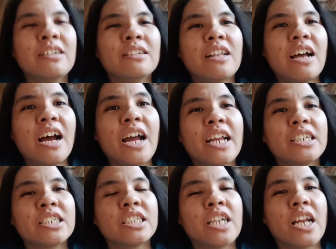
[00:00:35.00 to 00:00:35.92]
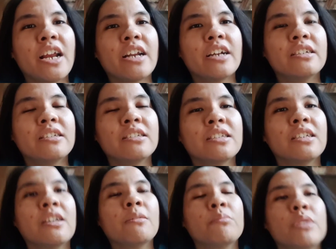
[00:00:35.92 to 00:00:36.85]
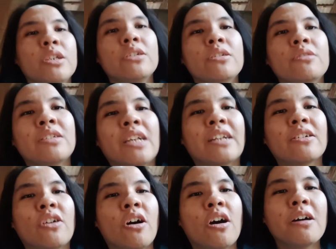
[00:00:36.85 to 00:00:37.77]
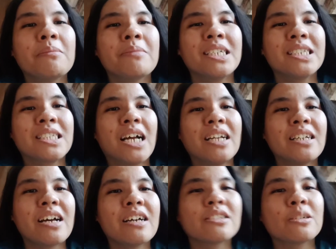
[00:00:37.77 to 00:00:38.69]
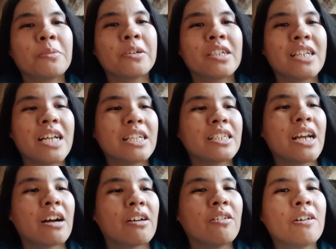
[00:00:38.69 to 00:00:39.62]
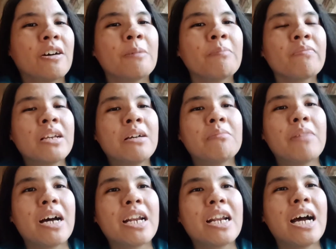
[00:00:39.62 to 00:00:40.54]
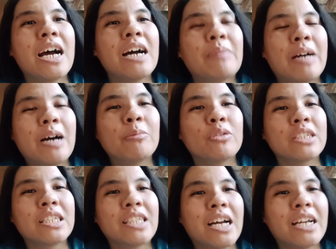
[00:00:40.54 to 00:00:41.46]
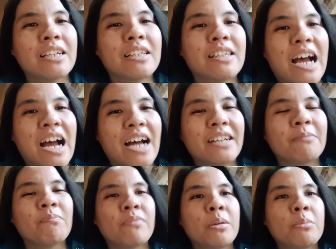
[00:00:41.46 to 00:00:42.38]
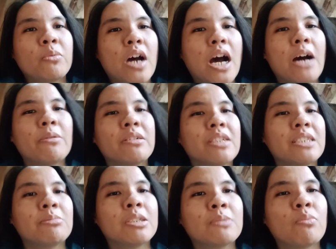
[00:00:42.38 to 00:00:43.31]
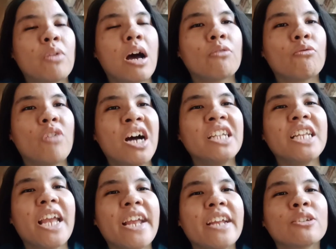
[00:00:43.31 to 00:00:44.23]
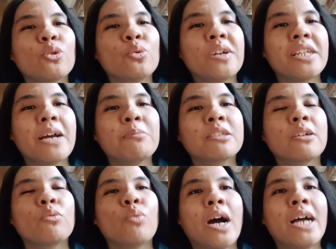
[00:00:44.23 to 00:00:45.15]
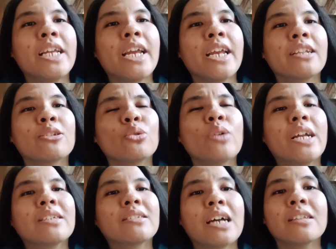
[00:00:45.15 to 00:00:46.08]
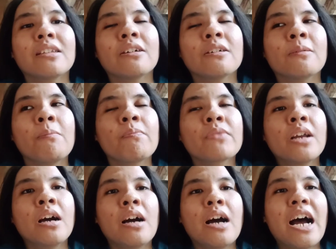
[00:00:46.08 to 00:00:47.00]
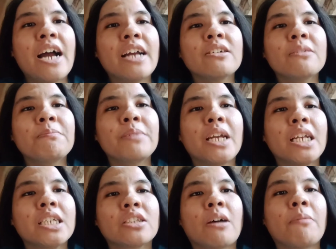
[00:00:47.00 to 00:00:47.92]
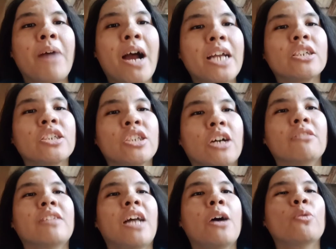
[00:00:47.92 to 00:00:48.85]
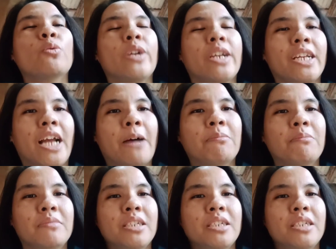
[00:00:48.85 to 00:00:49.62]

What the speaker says: Like, shares, views, and comments. Sana supportan natin ako para maabutin tayo lahat. For our this vlog 182 and episode 182 entitled Idol PH, the final showdown recap.